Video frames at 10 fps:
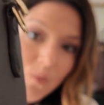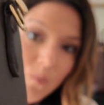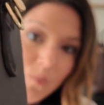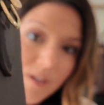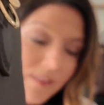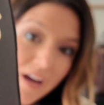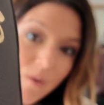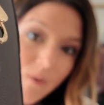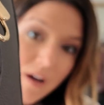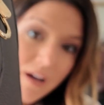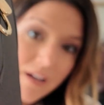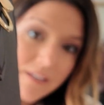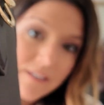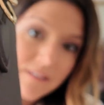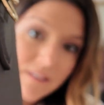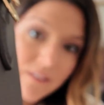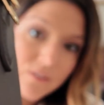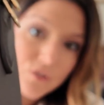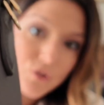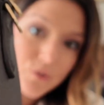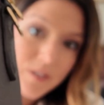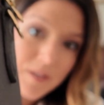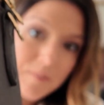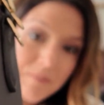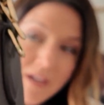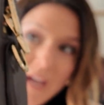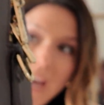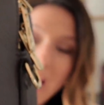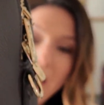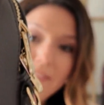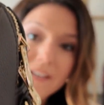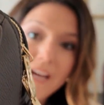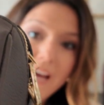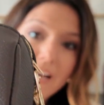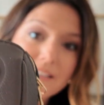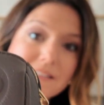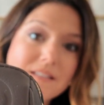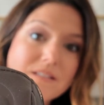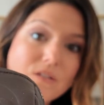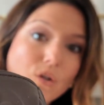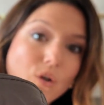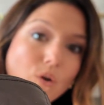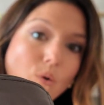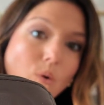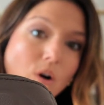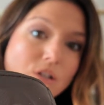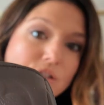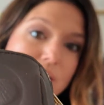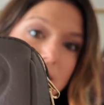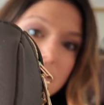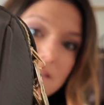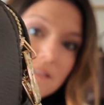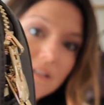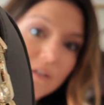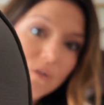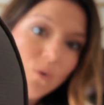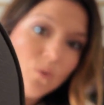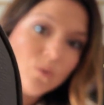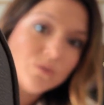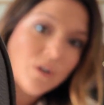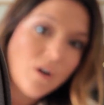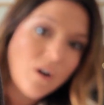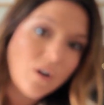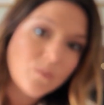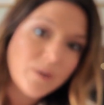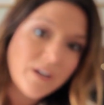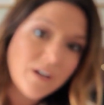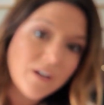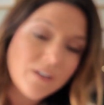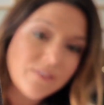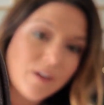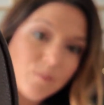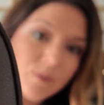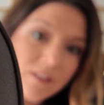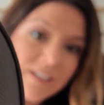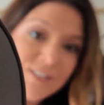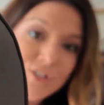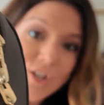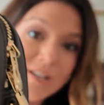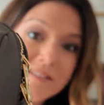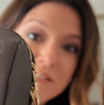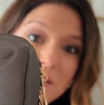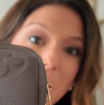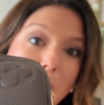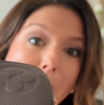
with cowhide leather trim, and then it has this gorgeous gold hardware that really just